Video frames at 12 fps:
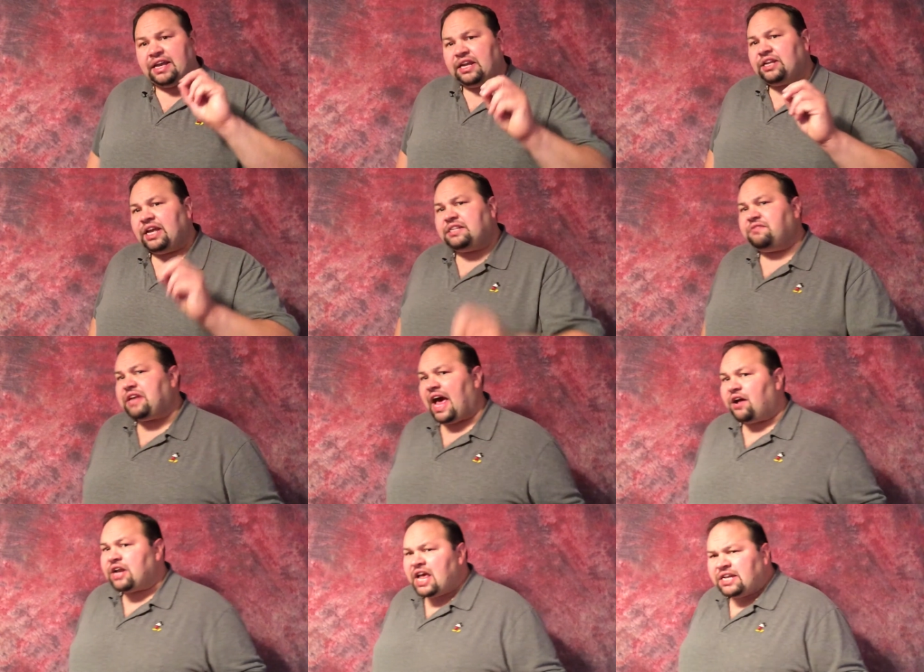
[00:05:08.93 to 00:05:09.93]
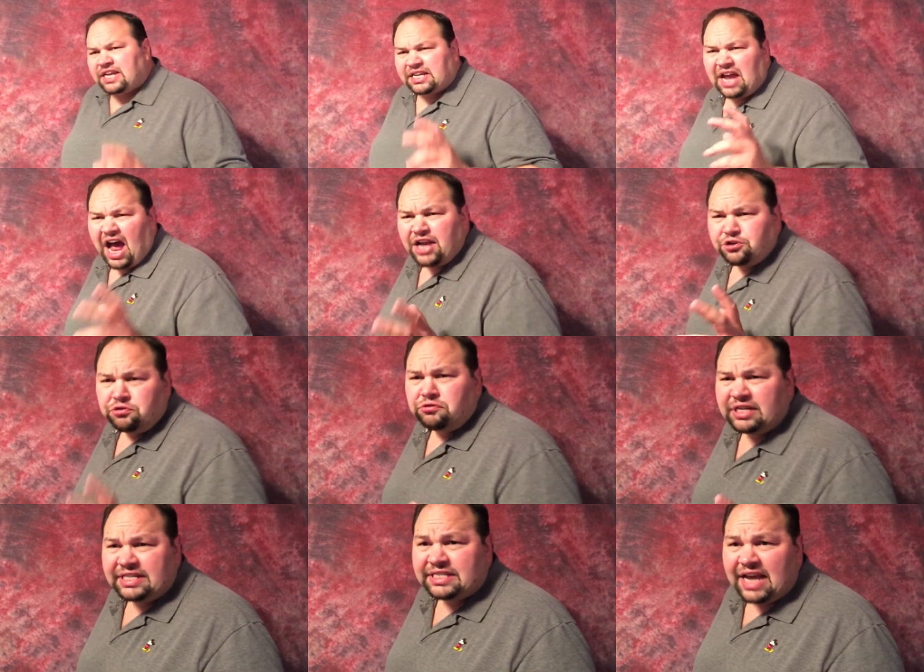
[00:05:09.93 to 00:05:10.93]
little hint of doubt. Did God
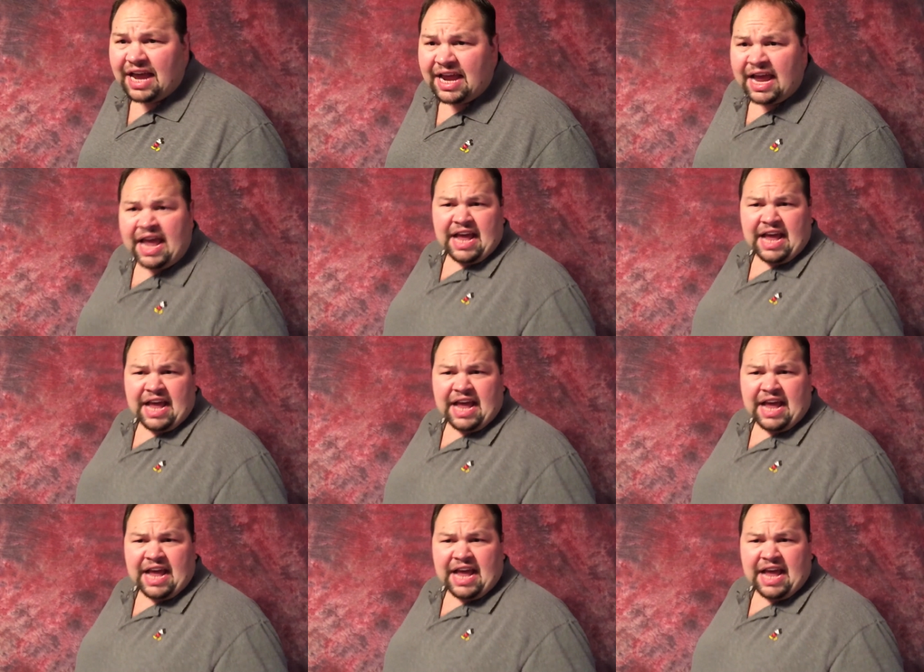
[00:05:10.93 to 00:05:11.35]
truly say?